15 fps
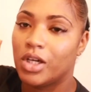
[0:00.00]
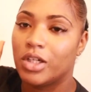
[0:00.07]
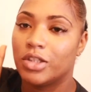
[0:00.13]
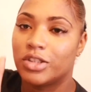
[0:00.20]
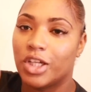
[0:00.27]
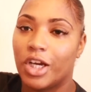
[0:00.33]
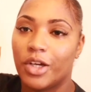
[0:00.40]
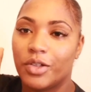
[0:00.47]

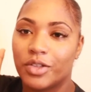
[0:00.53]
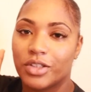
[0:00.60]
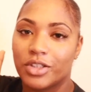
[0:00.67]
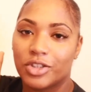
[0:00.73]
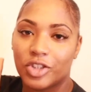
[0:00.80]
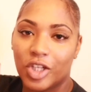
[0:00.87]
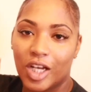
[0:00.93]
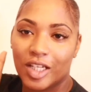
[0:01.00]
Don't
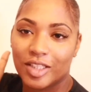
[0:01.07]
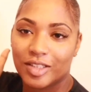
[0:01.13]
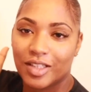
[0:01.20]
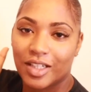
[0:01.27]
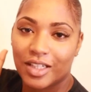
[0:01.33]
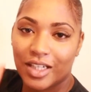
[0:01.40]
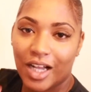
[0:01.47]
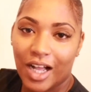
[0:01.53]
trust
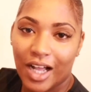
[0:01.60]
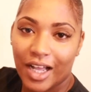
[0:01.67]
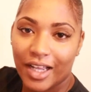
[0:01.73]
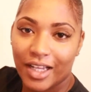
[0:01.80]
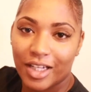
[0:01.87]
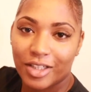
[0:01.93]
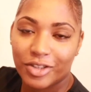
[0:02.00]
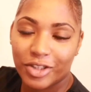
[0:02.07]
a
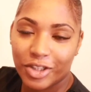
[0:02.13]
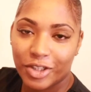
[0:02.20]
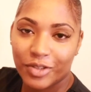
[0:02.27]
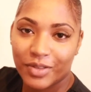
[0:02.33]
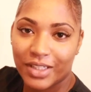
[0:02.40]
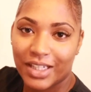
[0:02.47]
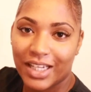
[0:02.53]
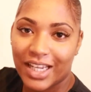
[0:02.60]
guy, a
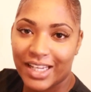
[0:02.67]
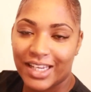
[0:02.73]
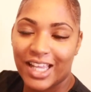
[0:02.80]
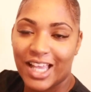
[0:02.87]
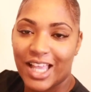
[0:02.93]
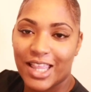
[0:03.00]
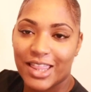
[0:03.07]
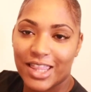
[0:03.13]
dude in
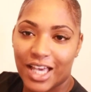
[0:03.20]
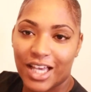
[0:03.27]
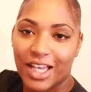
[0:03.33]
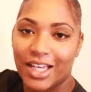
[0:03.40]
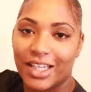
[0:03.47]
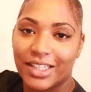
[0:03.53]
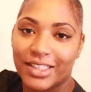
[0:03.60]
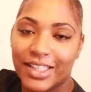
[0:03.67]
the
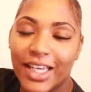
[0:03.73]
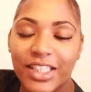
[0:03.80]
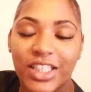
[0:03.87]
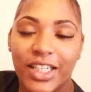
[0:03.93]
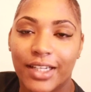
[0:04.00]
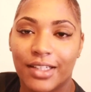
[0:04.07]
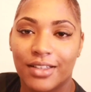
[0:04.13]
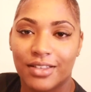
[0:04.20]

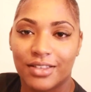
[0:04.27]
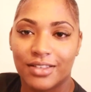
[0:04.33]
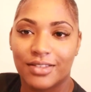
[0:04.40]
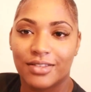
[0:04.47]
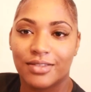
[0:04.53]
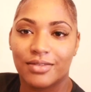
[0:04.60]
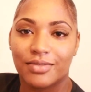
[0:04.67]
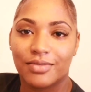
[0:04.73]
kitchen.
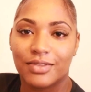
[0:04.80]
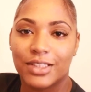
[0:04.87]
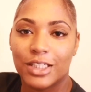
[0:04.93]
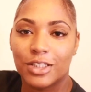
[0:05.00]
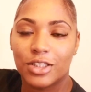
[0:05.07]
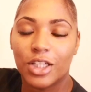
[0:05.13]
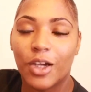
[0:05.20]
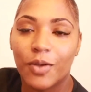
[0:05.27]
They
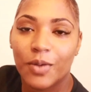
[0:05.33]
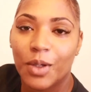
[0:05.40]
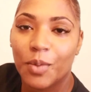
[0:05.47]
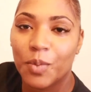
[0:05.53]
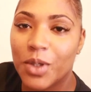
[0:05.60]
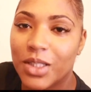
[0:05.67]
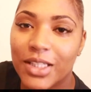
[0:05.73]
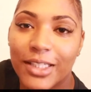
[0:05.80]
don't know
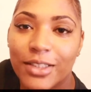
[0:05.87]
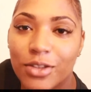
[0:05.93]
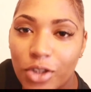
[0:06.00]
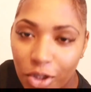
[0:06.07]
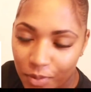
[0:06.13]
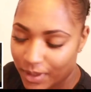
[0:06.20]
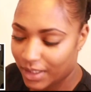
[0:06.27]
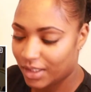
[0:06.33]
what they're
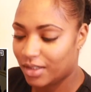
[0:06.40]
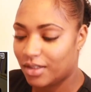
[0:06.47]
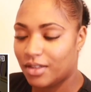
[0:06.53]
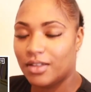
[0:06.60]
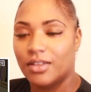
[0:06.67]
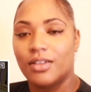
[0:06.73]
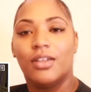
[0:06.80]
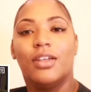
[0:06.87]
doing,
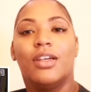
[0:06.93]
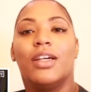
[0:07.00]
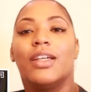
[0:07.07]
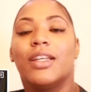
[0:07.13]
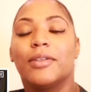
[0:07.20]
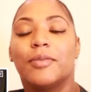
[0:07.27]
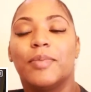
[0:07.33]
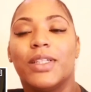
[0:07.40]

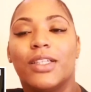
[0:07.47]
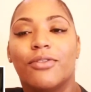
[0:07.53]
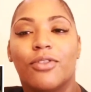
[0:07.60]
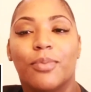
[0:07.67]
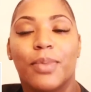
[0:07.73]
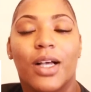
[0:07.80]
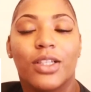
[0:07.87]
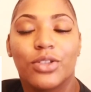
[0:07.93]
and I'm speaking
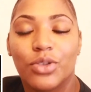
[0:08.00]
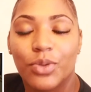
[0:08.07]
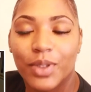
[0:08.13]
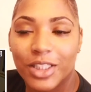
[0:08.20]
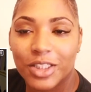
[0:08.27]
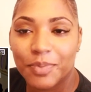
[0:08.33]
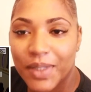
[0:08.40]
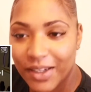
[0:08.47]
from personal
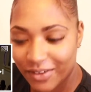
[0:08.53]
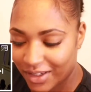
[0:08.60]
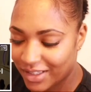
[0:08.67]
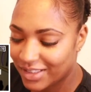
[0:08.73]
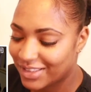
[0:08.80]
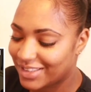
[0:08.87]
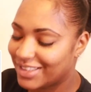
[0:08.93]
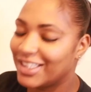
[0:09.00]

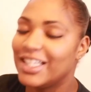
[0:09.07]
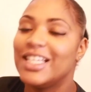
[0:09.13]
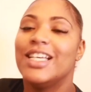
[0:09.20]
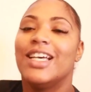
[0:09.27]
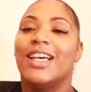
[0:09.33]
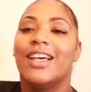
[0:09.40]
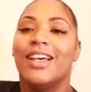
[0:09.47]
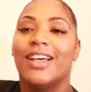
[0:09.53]
experience.
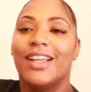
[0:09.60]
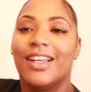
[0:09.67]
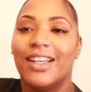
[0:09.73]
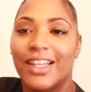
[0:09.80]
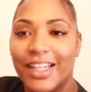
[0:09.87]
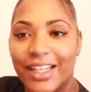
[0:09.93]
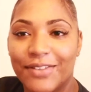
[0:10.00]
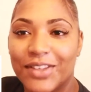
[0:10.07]

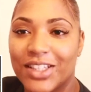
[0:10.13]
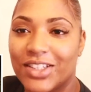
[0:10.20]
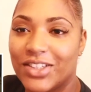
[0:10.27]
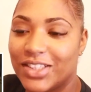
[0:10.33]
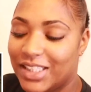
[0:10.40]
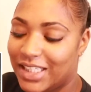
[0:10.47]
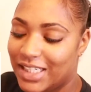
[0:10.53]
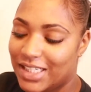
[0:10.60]
Leave the
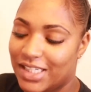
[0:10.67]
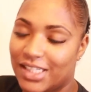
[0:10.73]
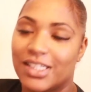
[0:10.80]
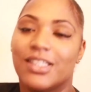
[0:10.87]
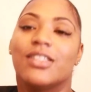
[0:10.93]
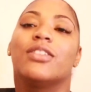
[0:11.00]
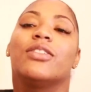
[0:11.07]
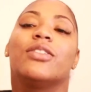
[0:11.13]
cooking
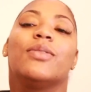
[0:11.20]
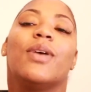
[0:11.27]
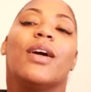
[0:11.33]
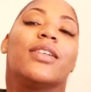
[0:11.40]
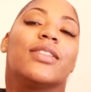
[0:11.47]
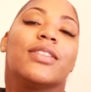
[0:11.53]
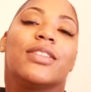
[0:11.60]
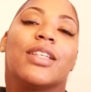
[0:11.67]
to
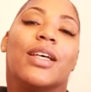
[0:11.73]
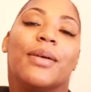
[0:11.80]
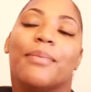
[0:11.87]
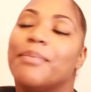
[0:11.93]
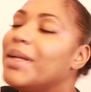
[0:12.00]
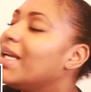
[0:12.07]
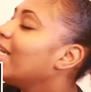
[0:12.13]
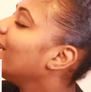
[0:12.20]
us,
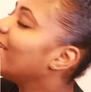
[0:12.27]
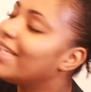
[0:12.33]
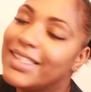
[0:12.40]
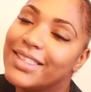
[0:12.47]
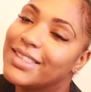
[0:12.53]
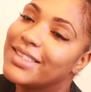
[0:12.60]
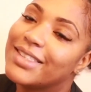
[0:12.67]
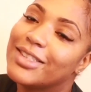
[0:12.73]

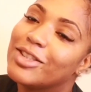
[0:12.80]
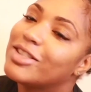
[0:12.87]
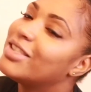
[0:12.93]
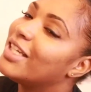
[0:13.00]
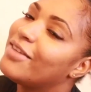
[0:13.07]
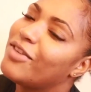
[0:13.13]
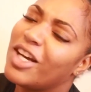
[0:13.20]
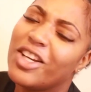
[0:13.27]
please. Just
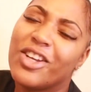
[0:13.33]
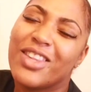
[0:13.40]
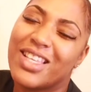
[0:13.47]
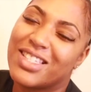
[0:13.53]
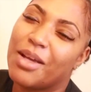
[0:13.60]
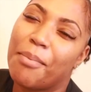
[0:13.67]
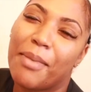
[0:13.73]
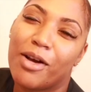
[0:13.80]
leave. I know
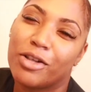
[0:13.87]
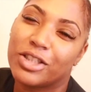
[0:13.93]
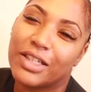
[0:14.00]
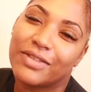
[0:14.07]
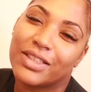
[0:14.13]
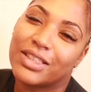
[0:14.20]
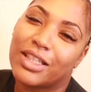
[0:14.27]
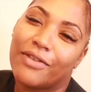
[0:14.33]
there's some male
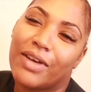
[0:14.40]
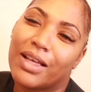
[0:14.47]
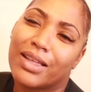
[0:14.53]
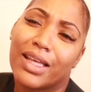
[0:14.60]
chefs and stuff out there,